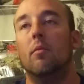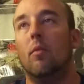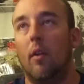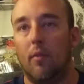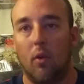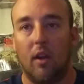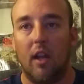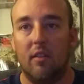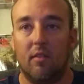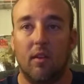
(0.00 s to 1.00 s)
what,
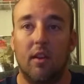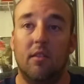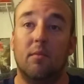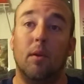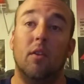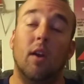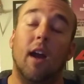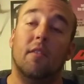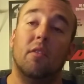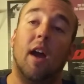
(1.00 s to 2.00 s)
4K screens, but you
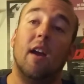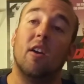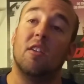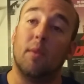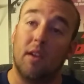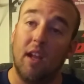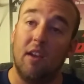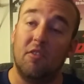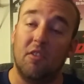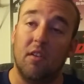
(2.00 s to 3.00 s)
have a higher
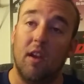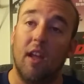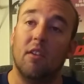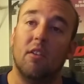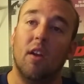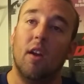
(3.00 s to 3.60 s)
expectation, and